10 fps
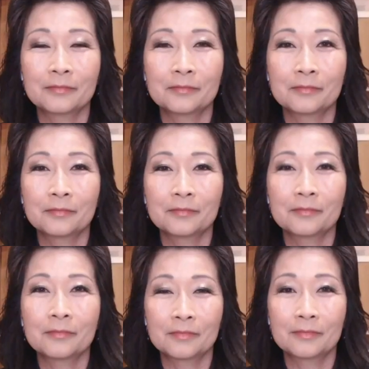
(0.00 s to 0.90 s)

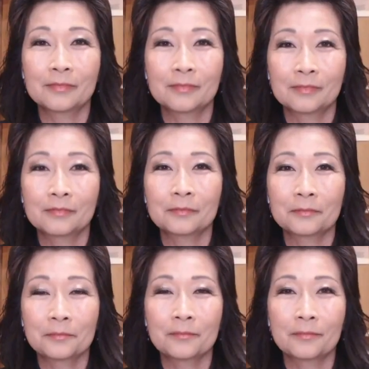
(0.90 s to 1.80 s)

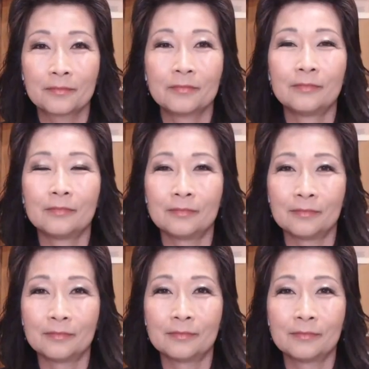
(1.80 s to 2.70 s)

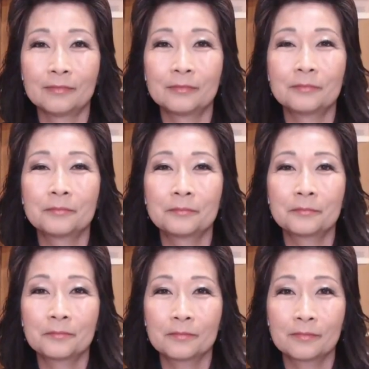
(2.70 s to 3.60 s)

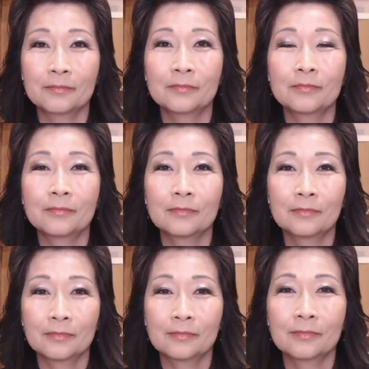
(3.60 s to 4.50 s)

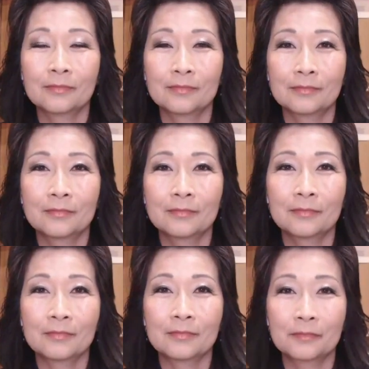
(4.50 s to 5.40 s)

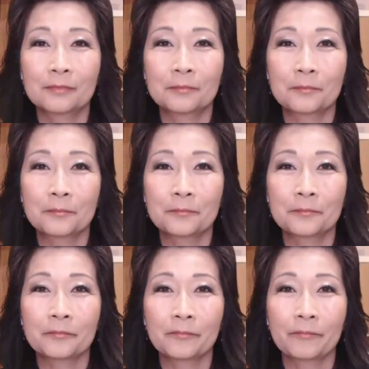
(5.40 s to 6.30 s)

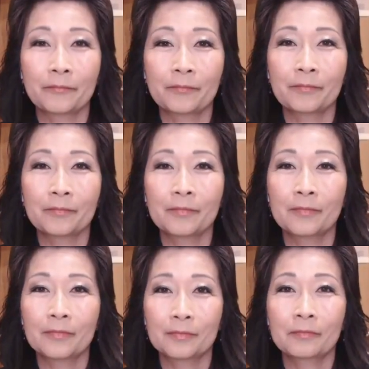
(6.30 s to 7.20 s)

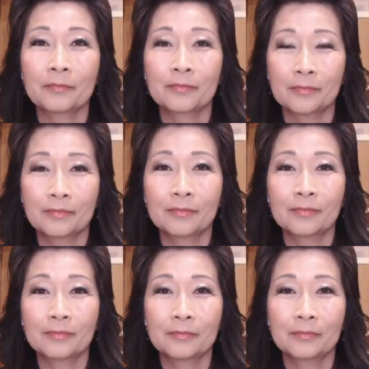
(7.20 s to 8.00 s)
[no speech]